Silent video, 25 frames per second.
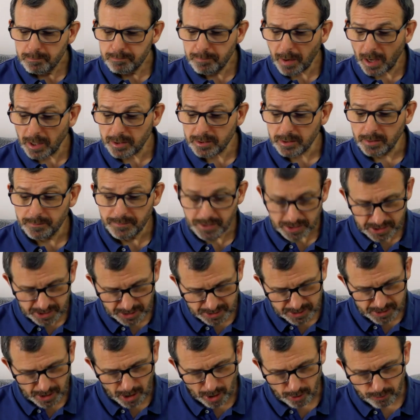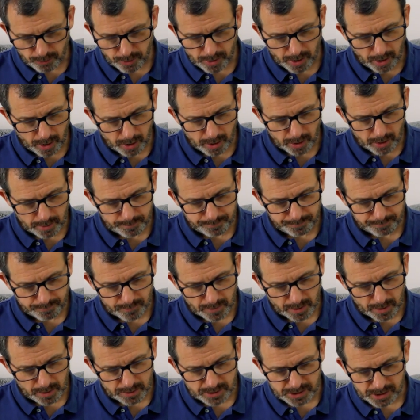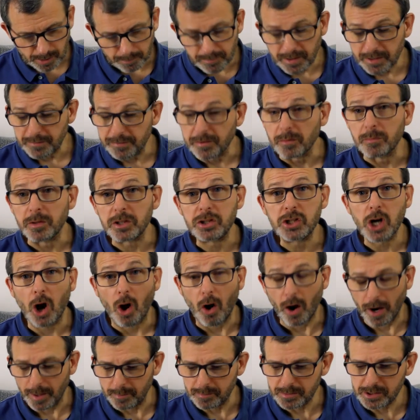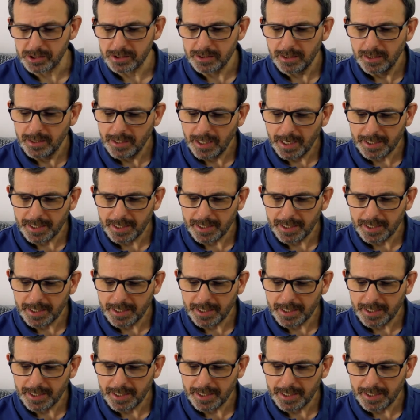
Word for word: But, and this is a, um, something from the Times,